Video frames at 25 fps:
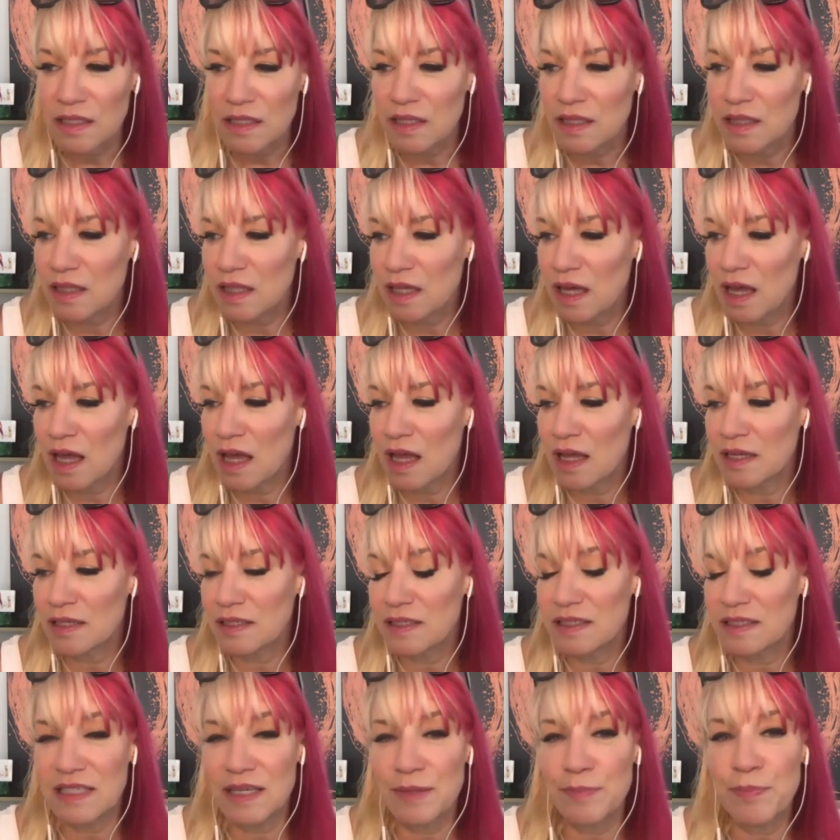
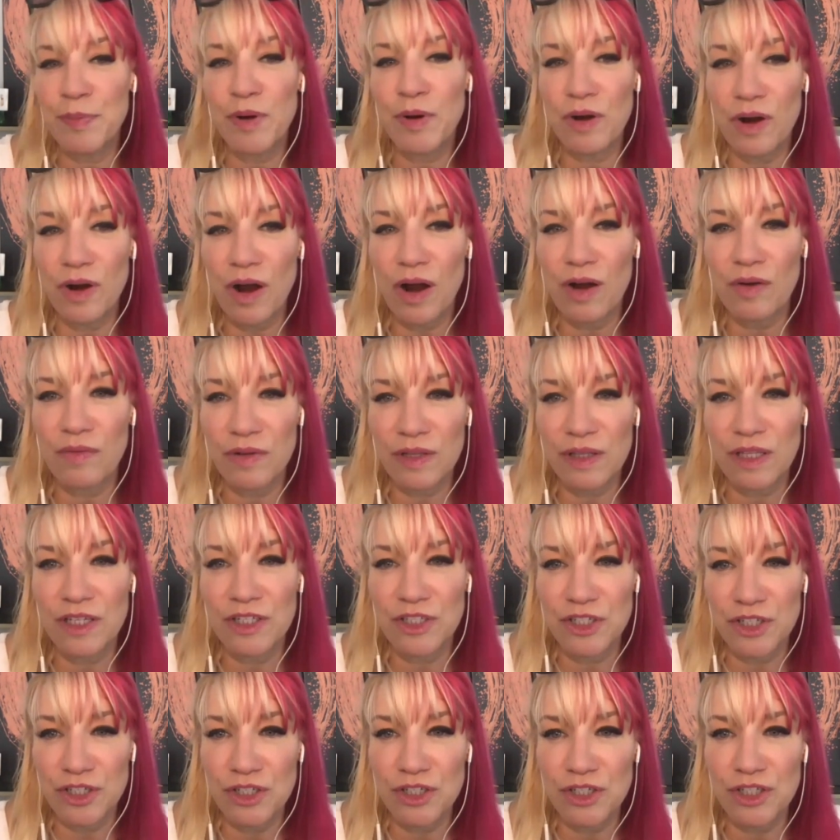the deeper our
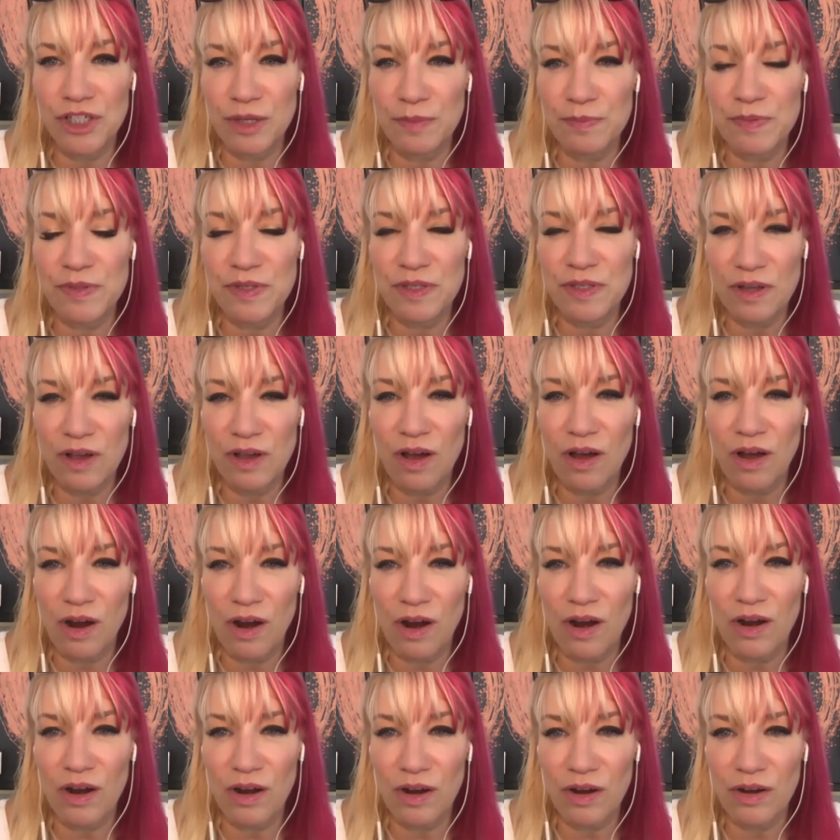relationships
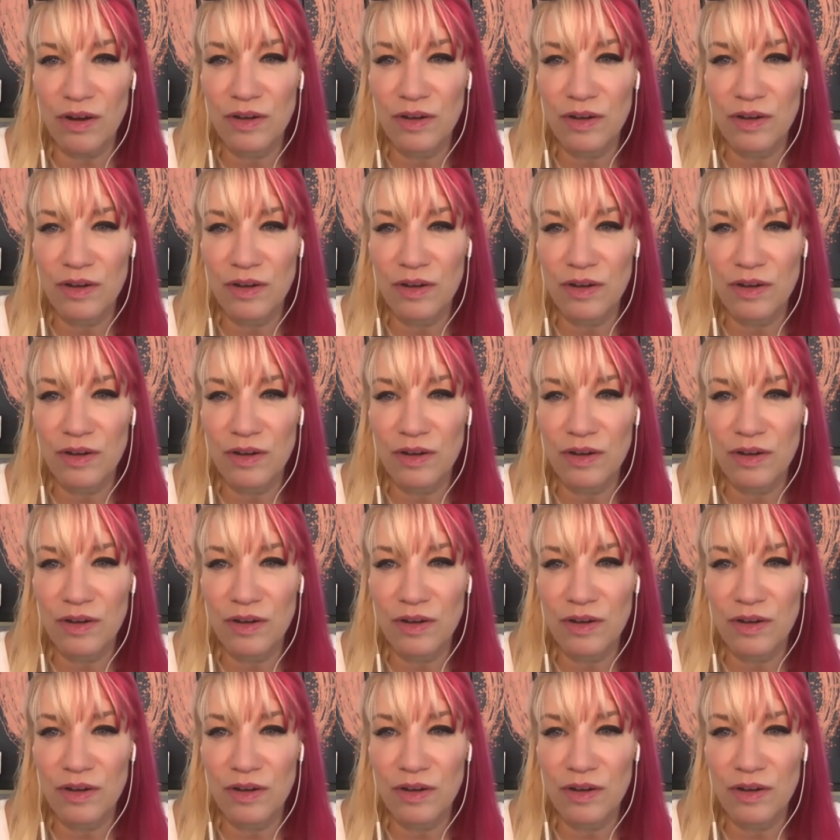are.